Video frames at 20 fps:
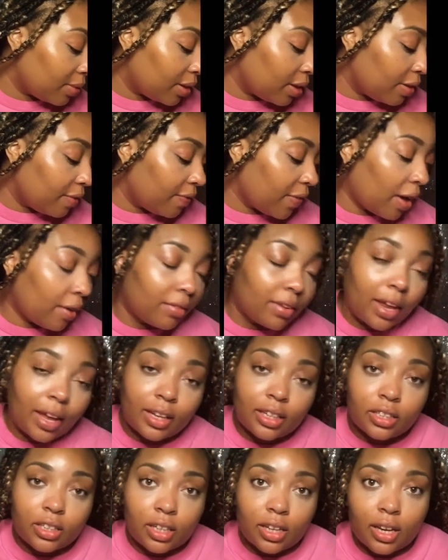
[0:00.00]

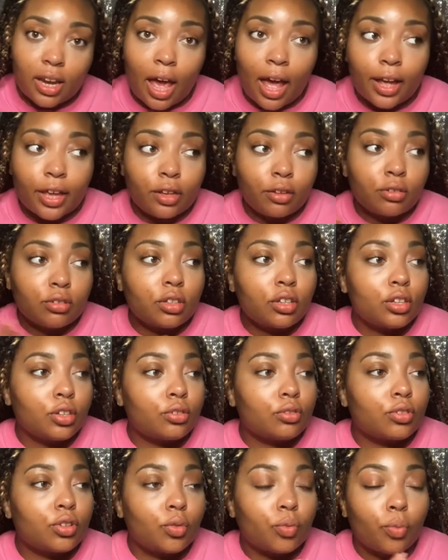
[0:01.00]
foundation. I usually
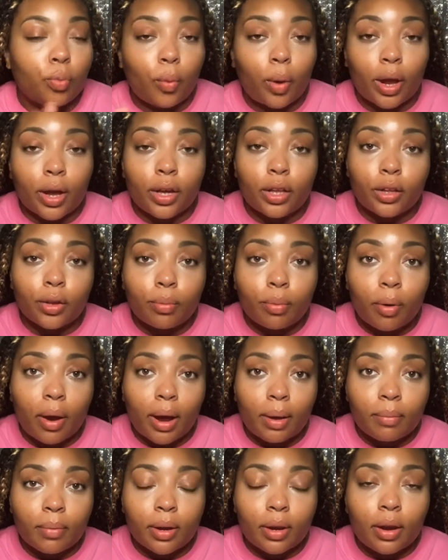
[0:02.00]
use a regular
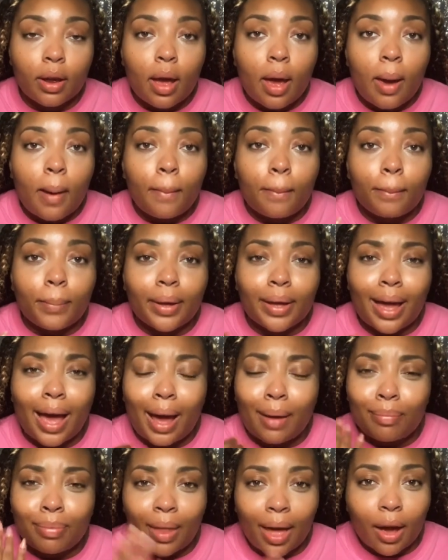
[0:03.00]
primer, but
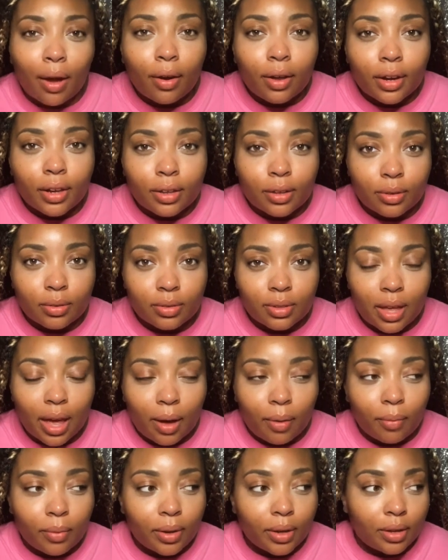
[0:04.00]
I'm not going to use that
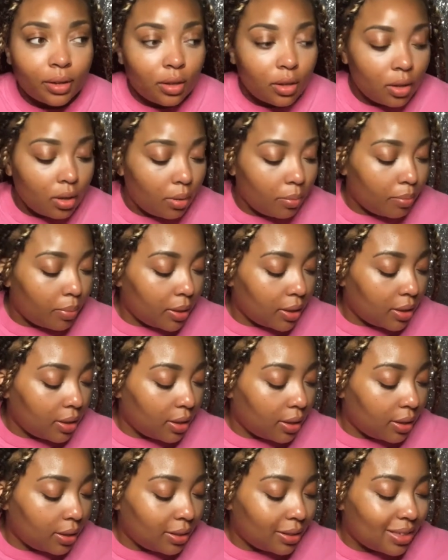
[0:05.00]
one
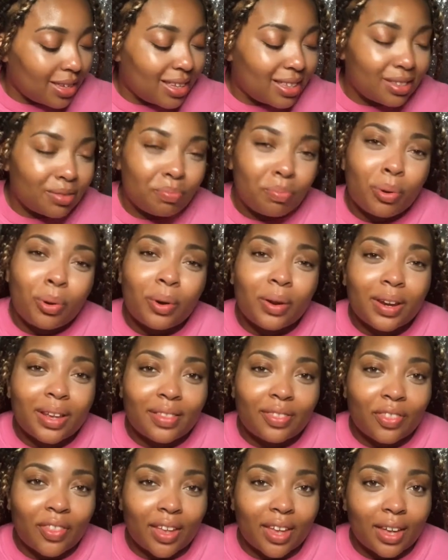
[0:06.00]
because it's pretty
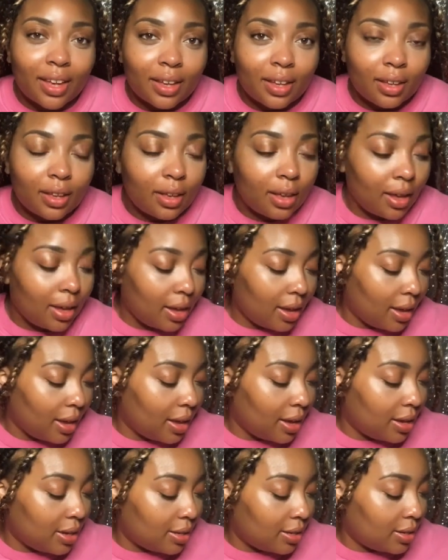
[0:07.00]
thick.
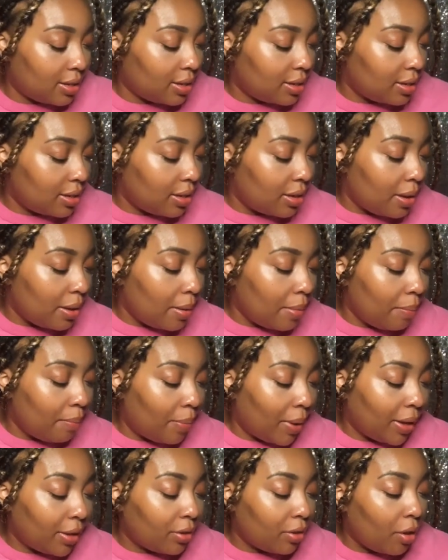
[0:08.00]
And
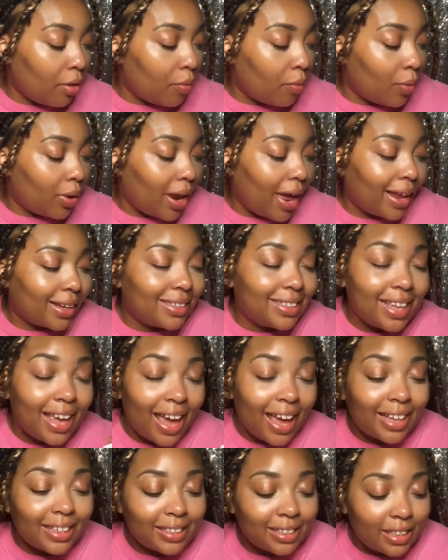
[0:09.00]
based on what I
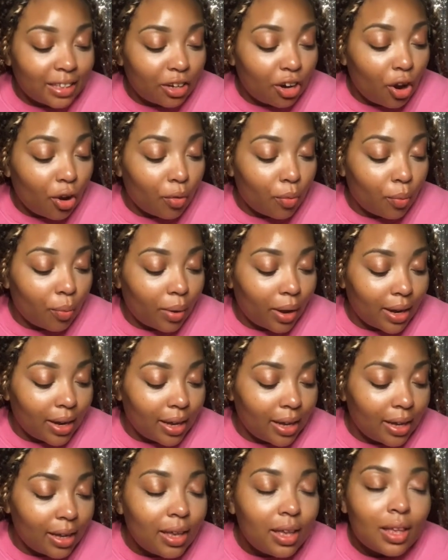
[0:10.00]
tested
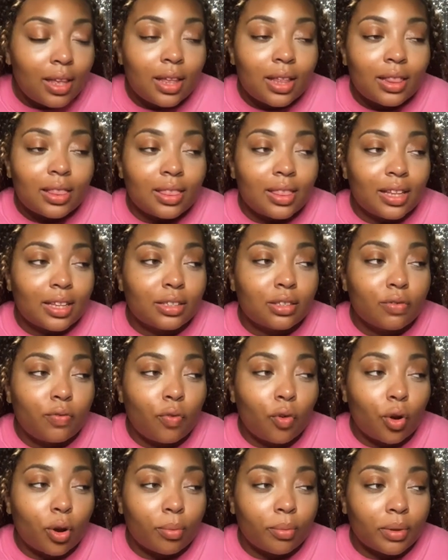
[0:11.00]
already, this
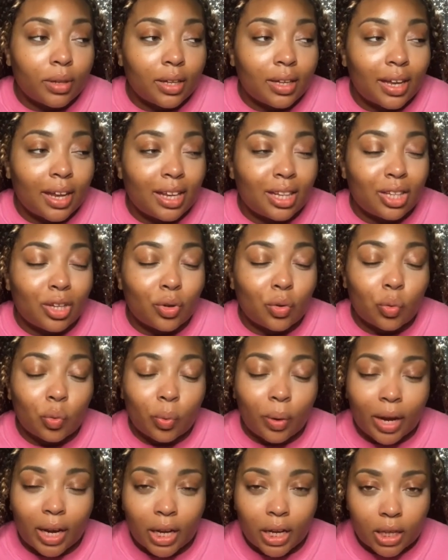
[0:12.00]
formula in the
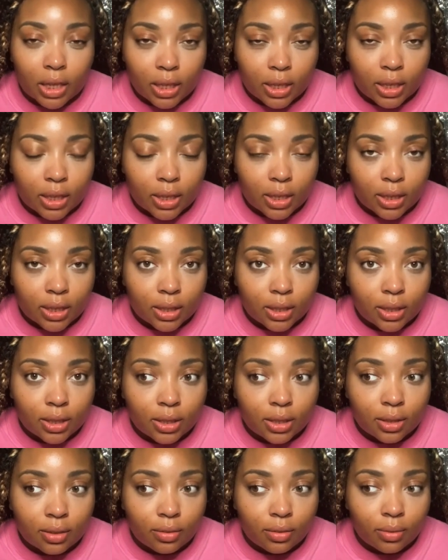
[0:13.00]
regular
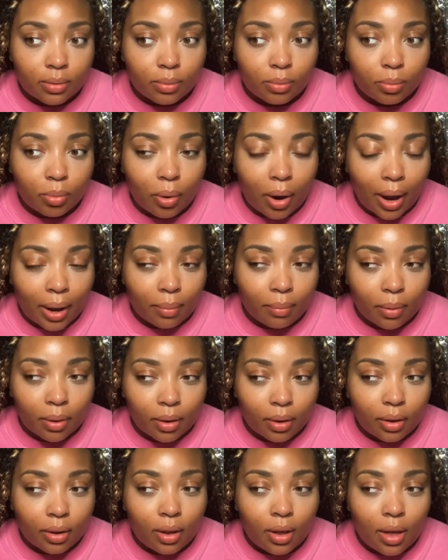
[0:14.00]

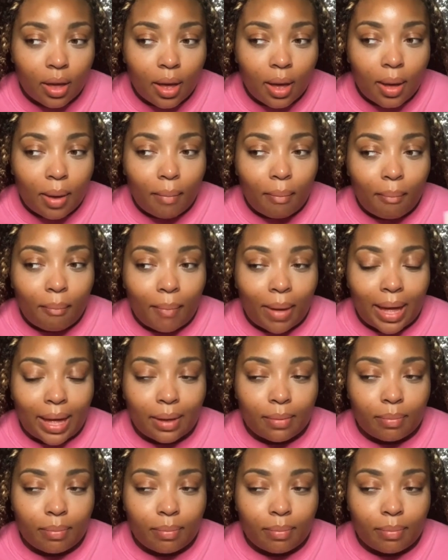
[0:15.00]
primer may